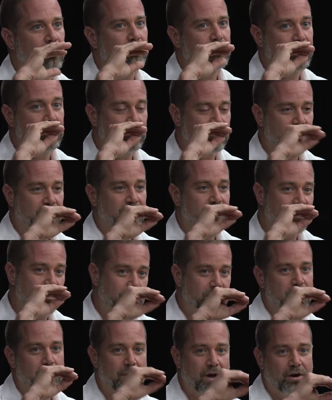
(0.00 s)
she was like a
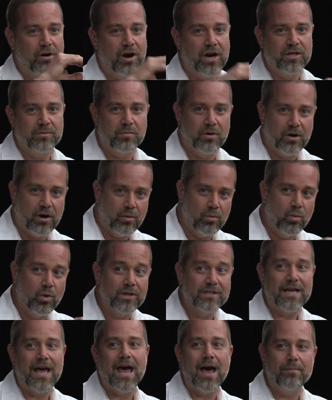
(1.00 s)
subject matter expert on
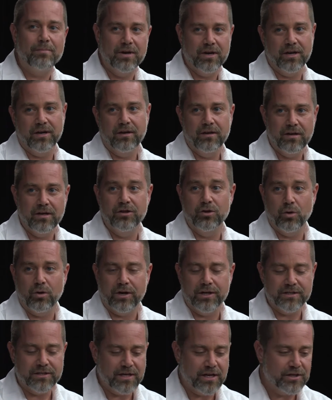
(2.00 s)
what's happening in the
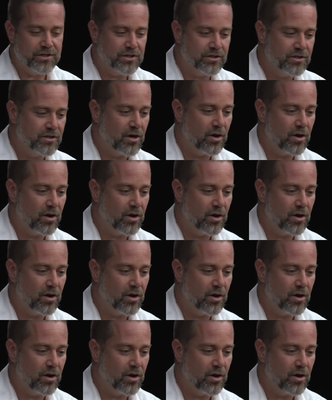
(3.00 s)
organization.